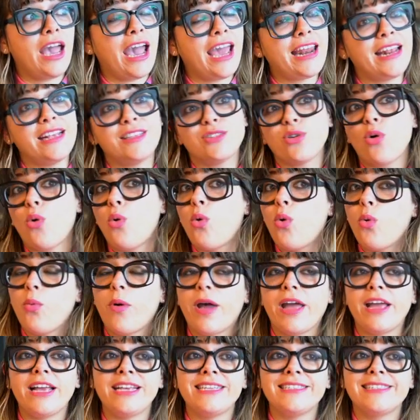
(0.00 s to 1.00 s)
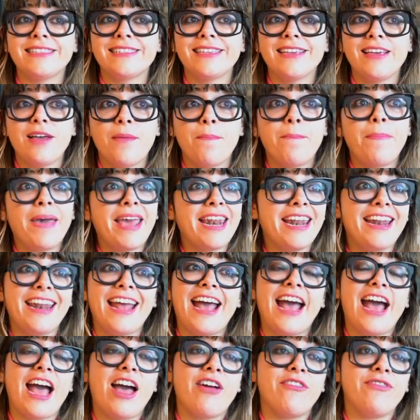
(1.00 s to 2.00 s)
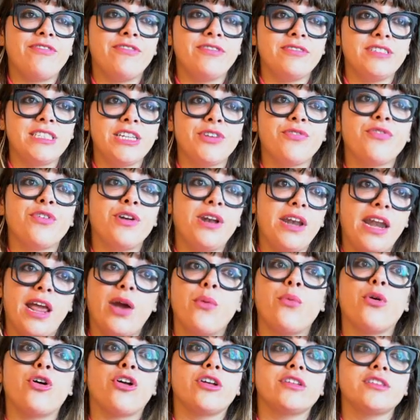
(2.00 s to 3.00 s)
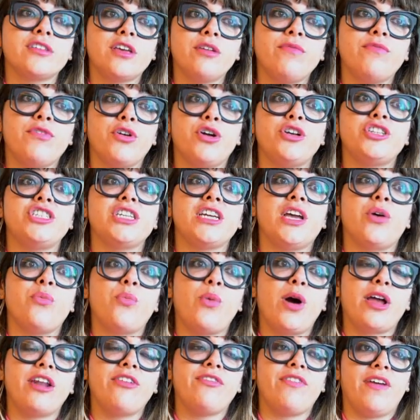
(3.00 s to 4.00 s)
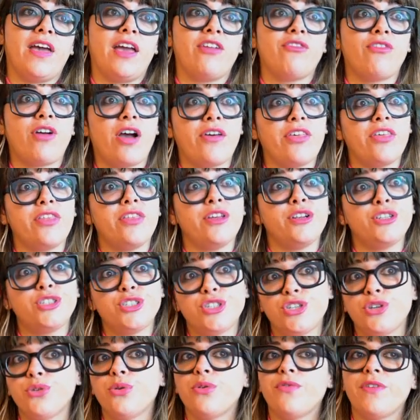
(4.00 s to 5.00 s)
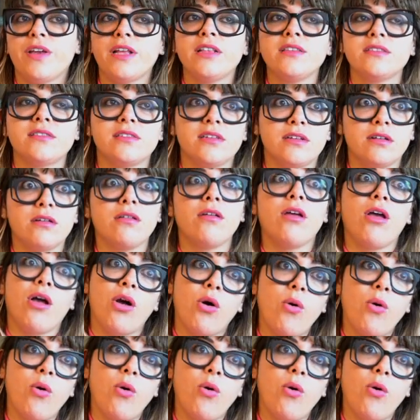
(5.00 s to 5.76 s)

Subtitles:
and it's always better to have different networks converging at one event rather than two events that are